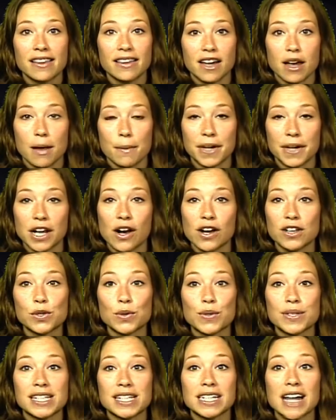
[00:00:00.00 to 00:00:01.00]
The company
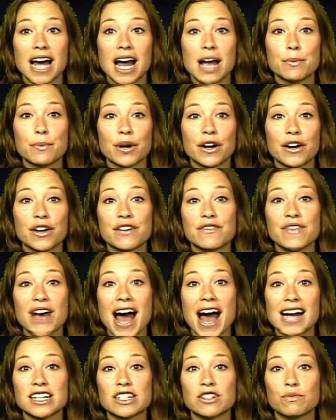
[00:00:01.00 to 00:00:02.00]
also has a library of
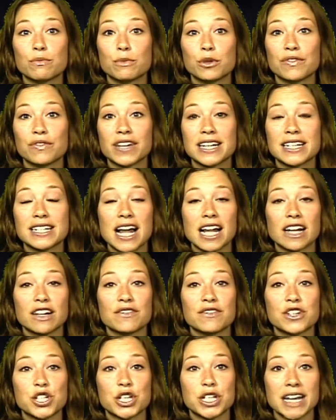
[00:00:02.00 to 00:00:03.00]
active movie and
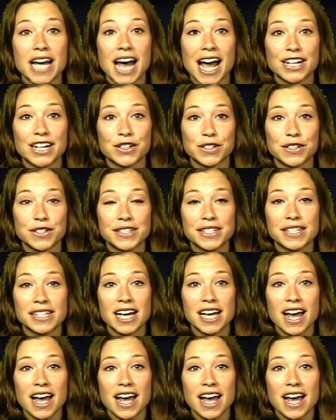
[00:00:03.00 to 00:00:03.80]
television titles.